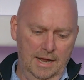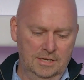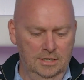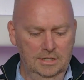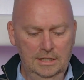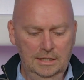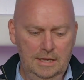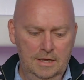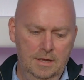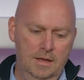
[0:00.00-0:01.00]
nice and
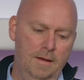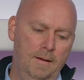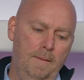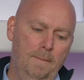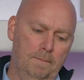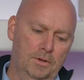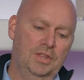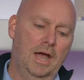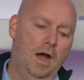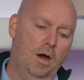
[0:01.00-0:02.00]
neatly. But
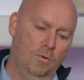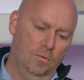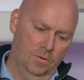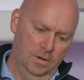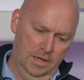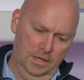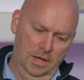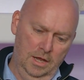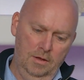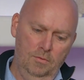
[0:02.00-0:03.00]
now
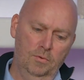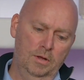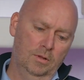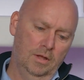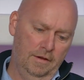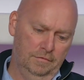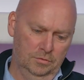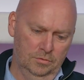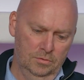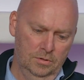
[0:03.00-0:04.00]
we will have
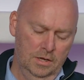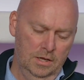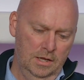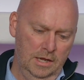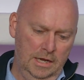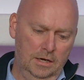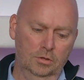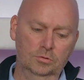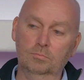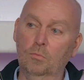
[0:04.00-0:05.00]
to
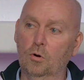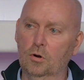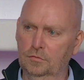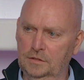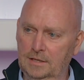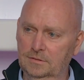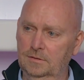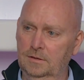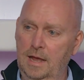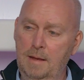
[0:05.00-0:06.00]
include more of that.
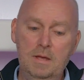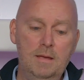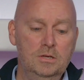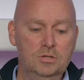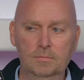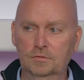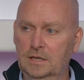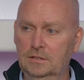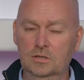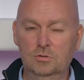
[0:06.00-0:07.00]
And maybe some of
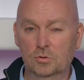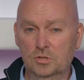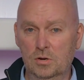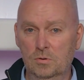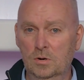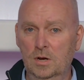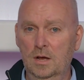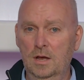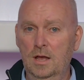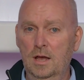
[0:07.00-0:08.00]
that is also
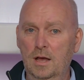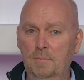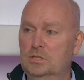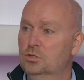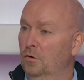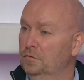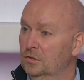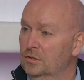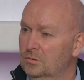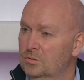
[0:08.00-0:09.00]
a bit
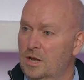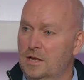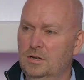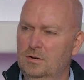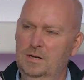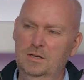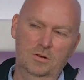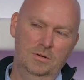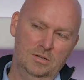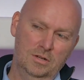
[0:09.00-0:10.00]
softer, to say so.
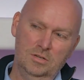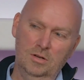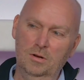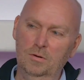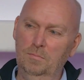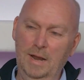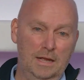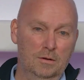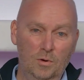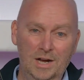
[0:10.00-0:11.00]
So it's not so
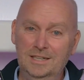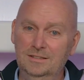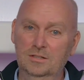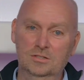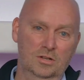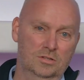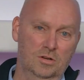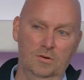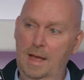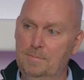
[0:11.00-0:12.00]
black and white. It's not
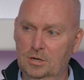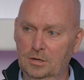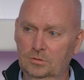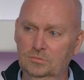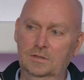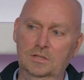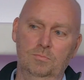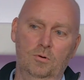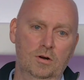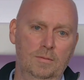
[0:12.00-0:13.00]
so absolute.
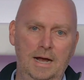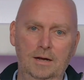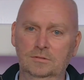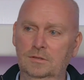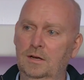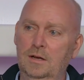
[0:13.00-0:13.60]
It's more about,